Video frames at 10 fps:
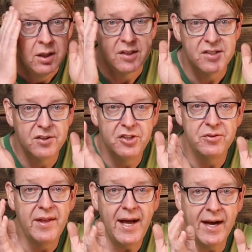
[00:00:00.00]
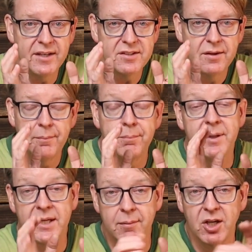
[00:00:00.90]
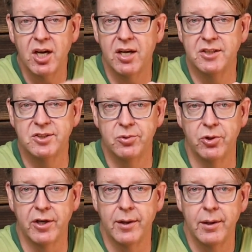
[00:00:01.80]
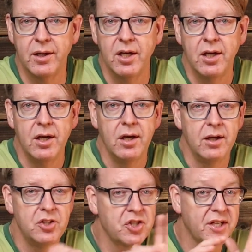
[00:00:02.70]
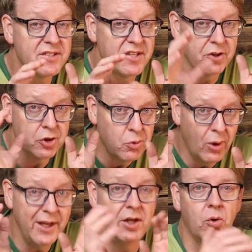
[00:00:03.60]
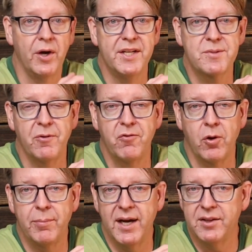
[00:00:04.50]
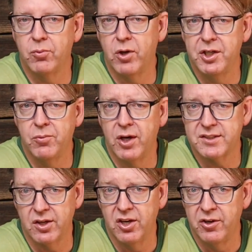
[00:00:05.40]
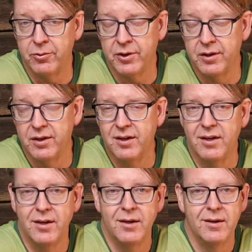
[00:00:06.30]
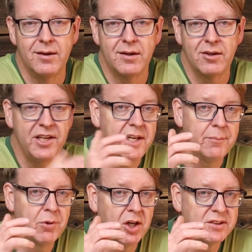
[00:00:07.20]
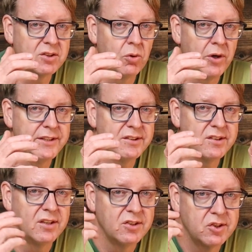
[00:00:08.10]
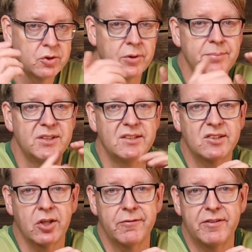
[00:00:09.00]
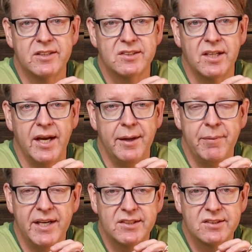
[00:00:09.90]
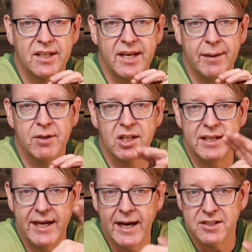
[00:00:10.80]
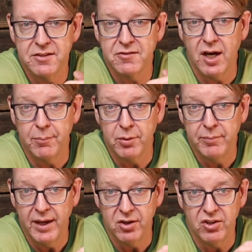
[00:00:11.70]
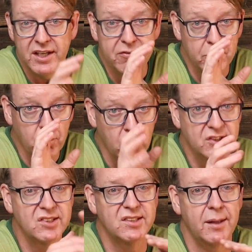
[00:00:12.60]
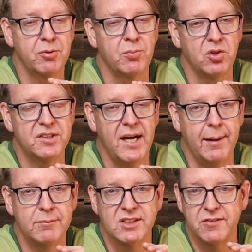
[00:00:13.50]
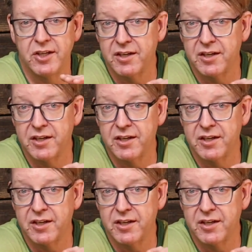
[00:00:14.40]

To do that, become a connoisseur. You should consider 20 coins before buying the one you want to own. Cleaning bronze coins strips its surface and makes the chemically active copper metal even more susceptible to atmospheric